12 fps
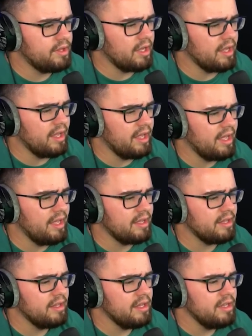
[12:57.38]
the heck?
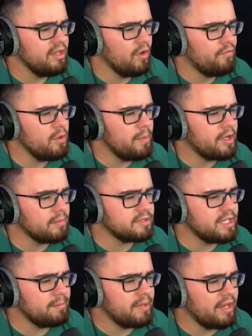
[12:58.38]
Yo, if you become
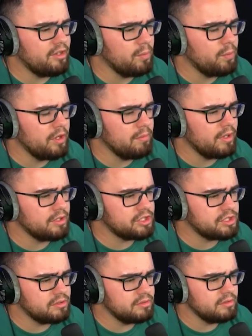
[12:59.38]
stepdad, you're pretty
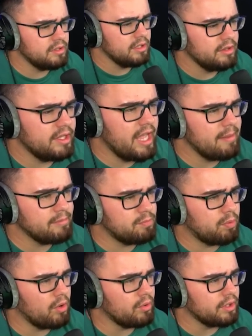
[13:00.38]
much the game's
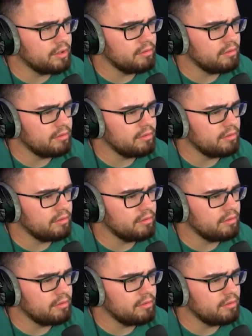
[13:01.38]
broken.